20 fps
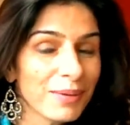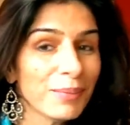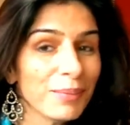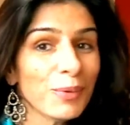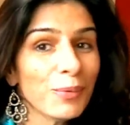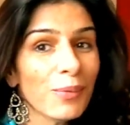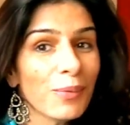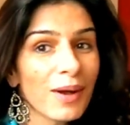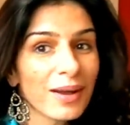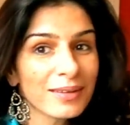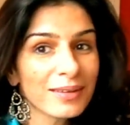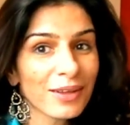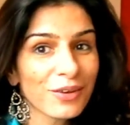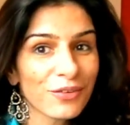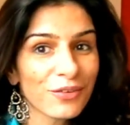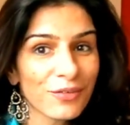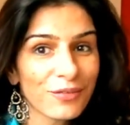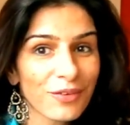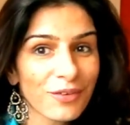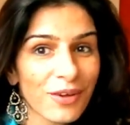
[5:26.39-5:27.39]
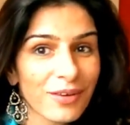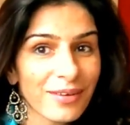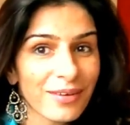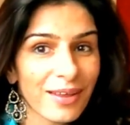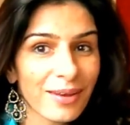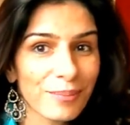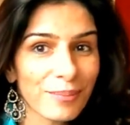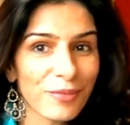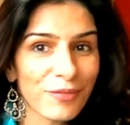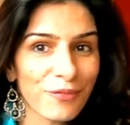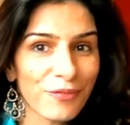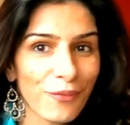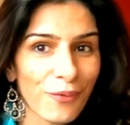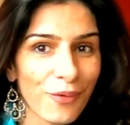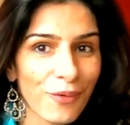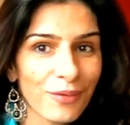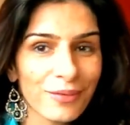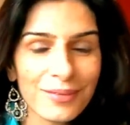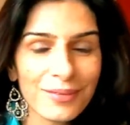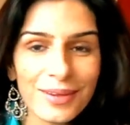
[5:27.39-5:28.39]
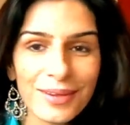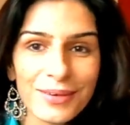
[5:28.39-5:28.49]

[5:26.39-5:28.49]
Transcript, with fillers: maybe work that you have not done before.